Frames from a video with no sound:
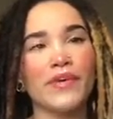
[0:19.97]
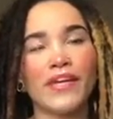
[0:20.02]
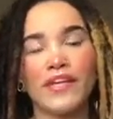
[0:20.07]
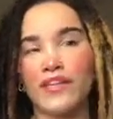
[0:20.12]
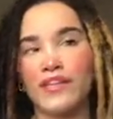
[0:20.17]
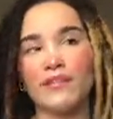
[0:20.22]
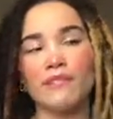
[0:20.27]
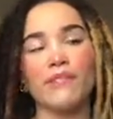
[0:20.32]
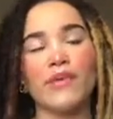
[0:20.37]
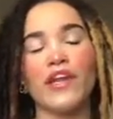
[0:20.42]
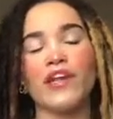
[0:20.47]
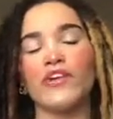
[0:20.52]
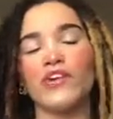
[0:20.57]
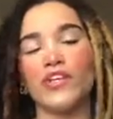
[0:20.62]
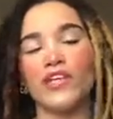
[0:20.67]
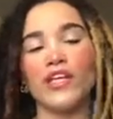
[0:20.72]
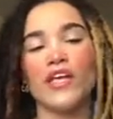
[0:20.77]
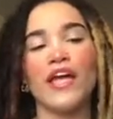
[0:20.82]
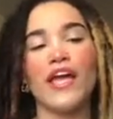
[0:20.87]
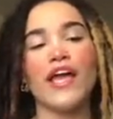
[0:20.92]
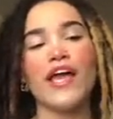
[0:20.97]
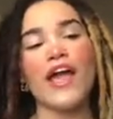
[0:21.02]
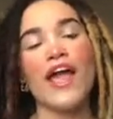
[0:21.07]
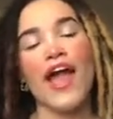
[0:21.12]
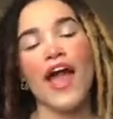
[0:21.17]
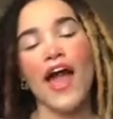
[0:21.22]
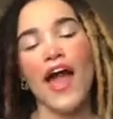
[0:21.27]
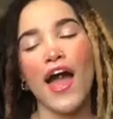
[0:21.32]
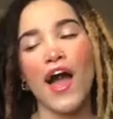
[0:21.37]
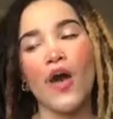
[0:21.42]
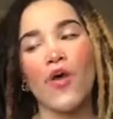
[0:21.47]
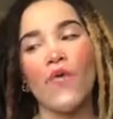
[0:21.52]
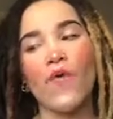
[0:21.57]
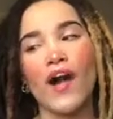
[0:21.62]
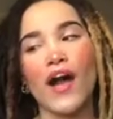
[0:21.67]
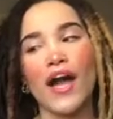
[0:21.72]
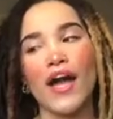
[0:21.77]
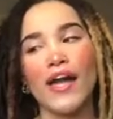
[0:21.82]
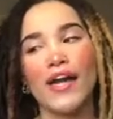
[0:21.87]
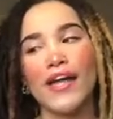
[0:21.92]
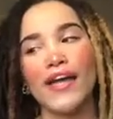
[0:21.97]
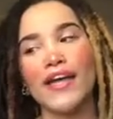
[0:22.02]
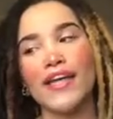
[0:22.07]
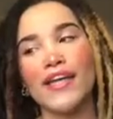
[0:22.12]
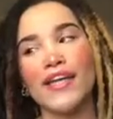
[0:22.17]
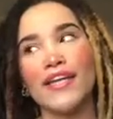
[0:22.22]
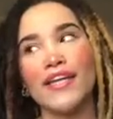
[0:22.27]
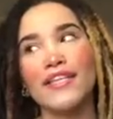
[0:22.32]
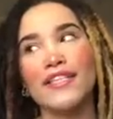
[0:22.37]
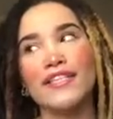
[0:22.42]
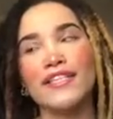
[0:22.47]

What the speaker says: it didn't matter how I